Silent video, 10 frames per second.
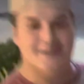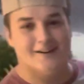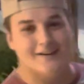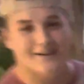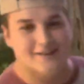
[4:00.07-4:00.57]

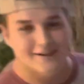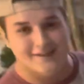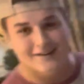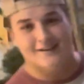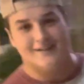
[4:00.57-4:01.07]

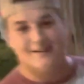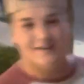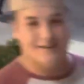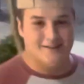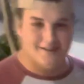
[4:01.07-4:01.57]

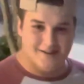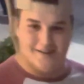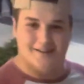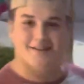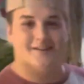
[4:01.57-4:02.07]

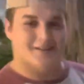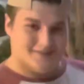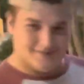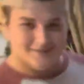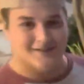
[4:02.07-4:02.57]

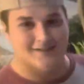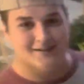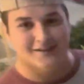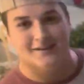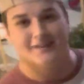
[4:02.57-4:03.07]

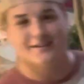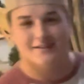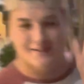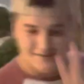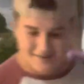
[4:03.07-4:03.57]

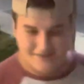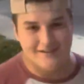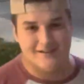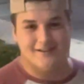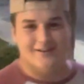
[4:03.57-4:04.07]

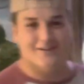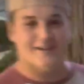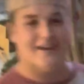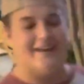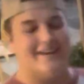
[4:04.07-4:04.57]

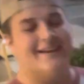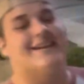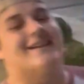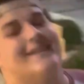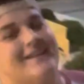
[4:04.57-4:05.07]

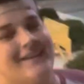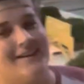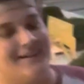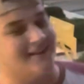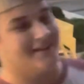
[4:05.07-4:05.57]

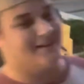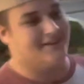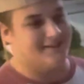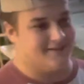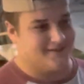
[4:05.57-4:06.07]

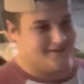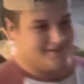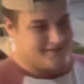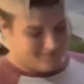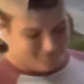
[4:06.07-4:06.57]
[no speech]